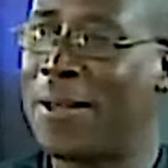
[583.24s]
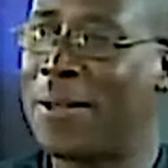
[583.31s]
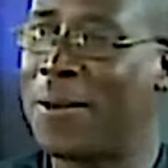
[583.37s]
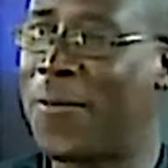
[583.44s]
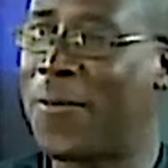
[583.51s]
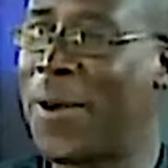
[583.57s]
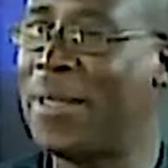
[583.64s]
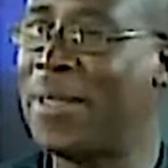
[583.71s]

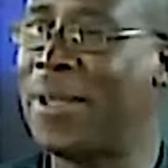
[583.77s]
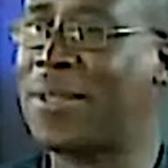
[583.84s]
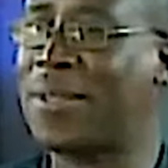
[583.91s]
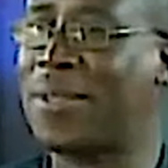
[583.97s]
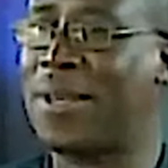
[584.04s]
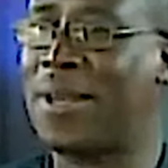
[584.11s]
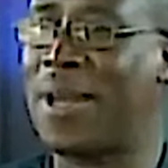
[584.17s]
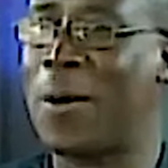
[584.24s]
You find
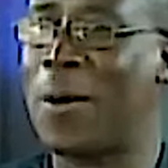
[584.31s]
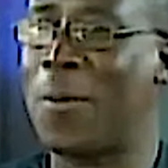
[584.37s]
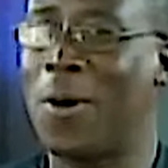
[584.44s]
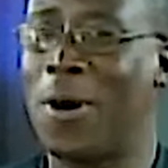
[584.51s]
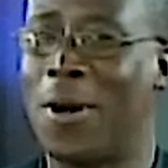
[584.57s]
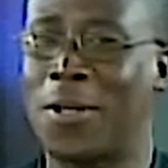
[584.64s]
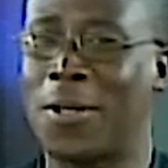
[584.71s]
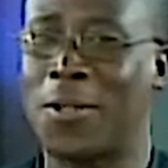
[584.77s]
this in our
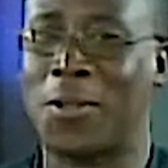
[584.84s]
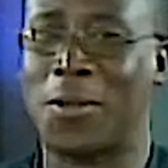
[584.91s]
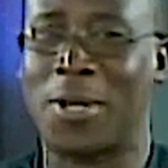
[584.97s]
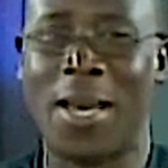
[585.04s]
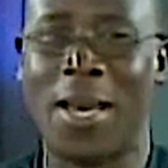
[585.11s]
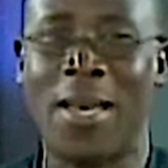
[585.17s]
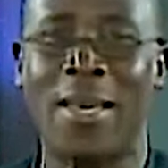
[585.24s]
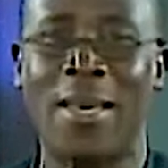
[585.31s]
world
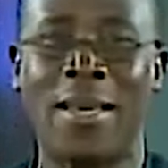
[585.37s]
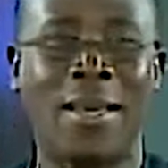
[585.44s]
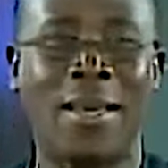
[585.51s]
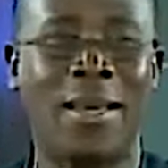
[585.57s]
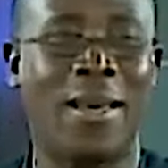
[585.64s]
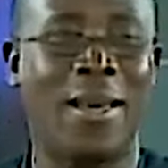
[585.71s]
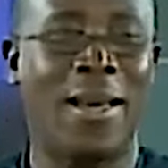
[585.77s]
today.